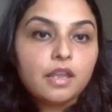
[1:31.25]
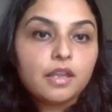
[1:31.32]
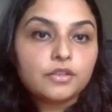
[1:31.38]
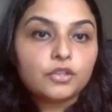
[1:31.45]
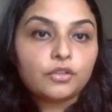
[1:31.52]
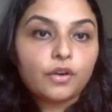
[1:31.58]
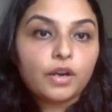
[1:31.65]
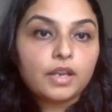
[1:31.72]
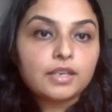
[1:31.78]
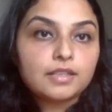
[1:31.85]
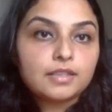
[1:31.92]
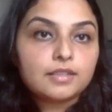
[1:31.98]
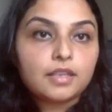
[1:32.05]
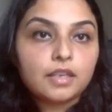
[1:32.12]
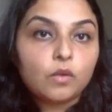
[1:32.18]
and trying
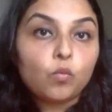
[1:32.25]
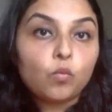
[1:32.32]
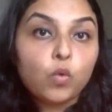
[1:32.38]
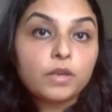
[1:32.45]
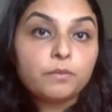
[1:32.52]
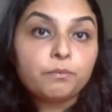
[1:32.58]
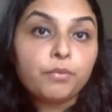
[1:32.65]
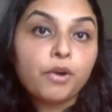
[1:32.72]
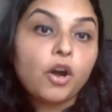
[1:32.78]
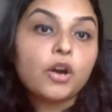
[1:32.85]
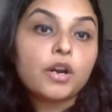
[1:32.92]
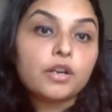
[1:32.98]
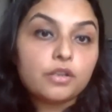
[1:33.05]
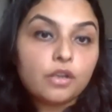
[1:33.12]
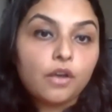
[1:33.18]
and seeing what
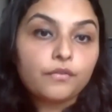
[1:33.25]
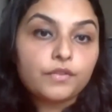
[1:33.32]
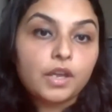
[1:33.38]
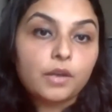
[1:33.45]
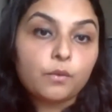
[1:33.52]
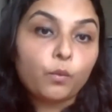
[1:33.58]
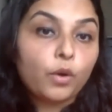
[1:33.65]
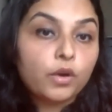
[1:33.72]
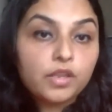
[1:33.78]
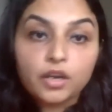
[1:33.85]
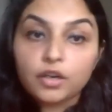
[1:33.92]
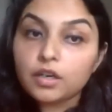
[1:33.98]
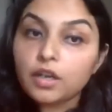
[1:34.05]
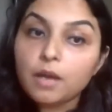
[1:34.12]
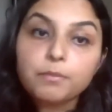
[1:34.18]
part of that were
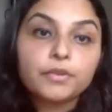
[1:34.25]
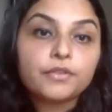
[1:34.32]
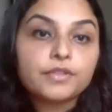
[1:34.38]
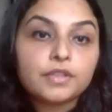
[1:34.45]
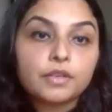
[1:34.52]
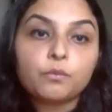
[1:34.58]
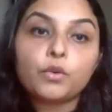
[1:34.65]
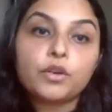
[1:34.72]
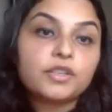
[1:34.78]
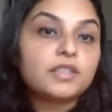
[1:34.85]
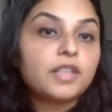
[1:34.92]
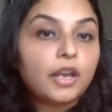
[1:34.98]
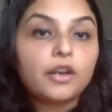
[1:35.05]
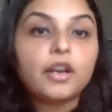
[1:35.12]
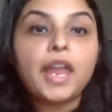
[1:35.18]
there a couple of was
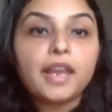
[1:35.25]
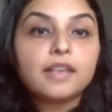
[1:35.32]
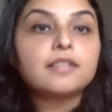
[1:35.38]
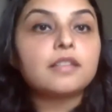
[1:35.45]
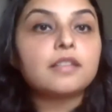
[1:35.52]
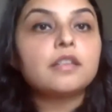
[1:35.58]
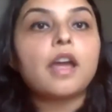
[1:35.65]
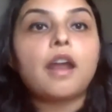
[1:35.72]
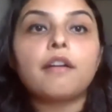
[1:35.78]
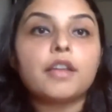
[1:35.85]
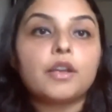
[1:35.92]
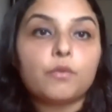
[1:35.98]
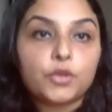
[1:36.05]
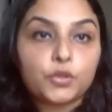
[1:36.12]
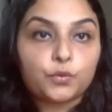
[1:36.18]
there a
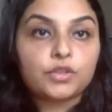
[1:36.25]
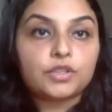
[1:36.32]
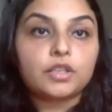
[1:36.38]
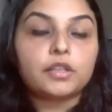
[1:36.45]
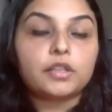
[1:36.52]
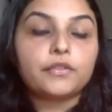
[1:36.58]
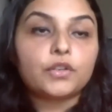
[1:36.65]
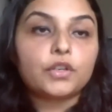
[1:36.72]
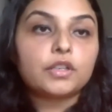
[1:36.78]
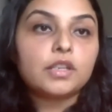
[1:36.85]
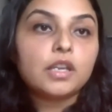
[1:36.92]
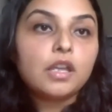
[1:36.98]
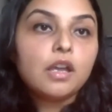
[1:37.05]
scenario which was delivered.